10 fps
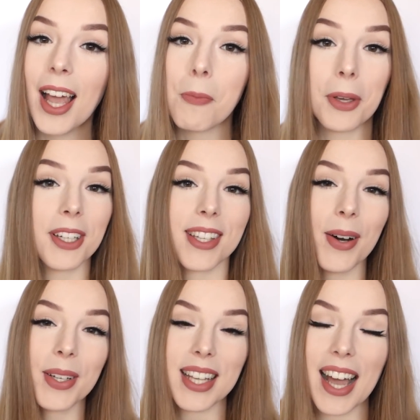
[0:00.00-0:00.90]
because I
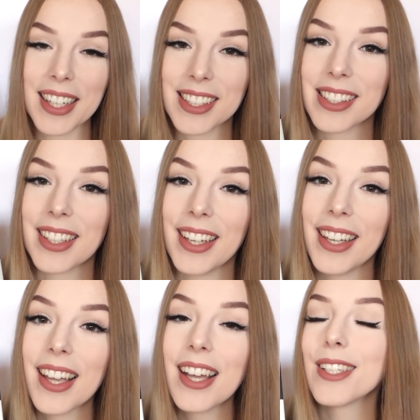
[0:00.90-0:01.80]
was
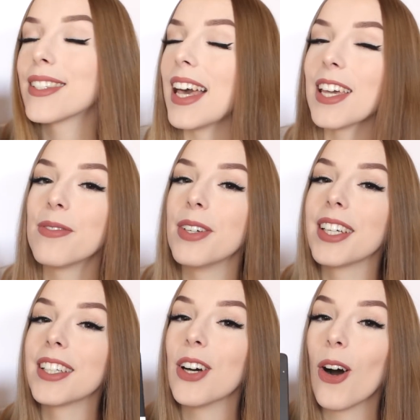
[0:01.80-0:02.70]
actually
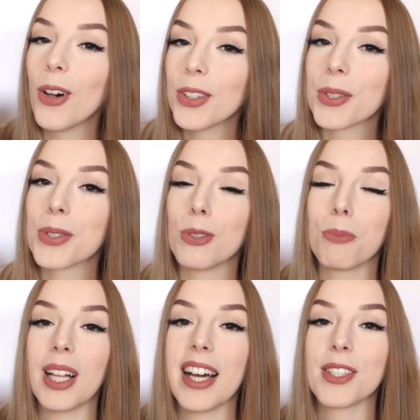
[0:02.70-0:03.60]
saving all those
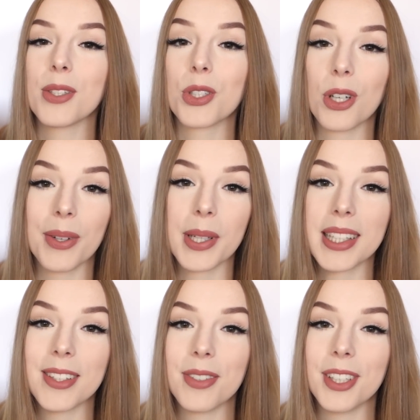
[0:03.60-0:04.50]
supplies to show you in
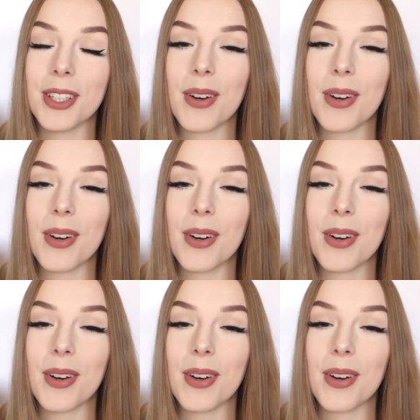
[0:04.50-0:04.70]
the video.